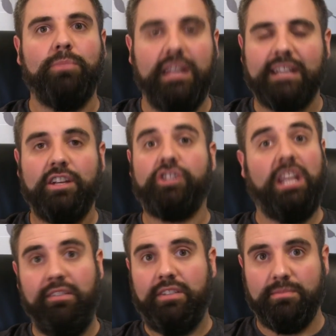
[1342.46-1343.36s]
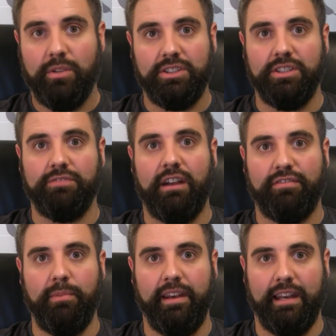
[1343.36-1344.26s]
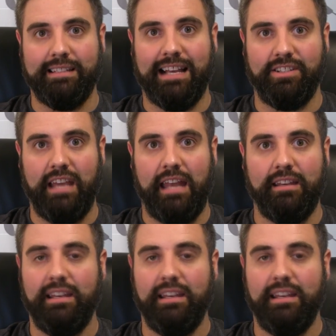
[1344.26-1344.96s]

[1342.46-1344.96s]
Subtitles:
but he hasn't achieved as much as Rafa Benitez has yet,